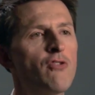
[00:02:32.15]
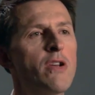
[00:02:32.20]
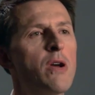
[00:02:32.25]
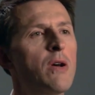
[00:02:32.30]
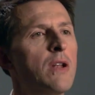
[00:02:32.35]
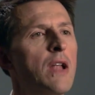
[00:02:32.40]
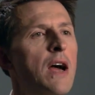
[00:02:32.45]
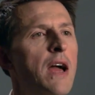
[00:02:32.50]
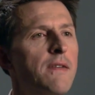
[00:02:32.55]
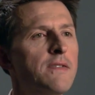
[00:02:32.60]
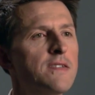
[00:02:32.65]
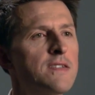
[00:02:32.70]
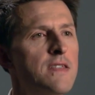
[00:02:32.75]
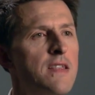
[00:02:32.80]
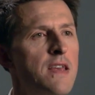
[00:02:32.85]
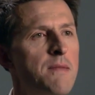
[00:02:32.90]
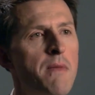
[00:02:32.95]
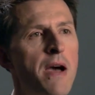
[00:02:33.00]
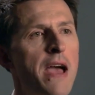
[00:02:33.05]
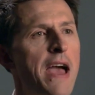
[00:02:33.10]
real lives,
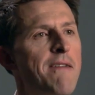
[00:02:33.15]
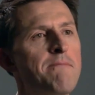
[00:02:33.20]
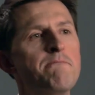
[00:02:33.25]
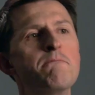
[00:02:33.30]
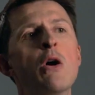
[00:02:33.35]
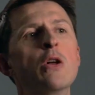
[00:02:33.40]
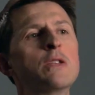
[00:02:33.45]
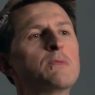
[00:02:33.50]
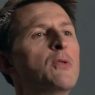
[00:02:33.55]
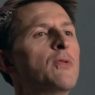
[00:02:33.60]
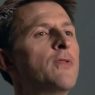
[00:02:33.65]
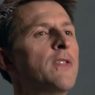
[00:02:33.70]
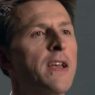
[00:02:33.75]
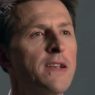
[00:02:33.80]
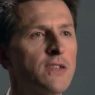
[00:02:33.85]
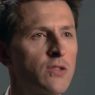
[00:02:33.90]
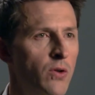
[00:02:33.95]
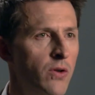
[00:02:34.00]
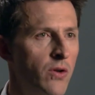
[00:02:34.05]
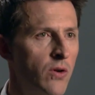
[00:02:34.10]
they might have multiple
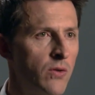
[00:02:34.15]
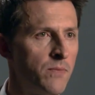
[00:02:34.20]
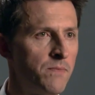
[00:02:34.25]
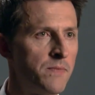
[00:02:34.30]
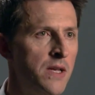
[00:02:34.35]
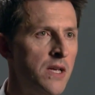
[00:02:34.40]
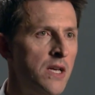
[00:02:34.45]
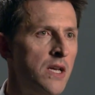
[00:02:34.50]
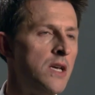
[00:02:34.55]
things going on.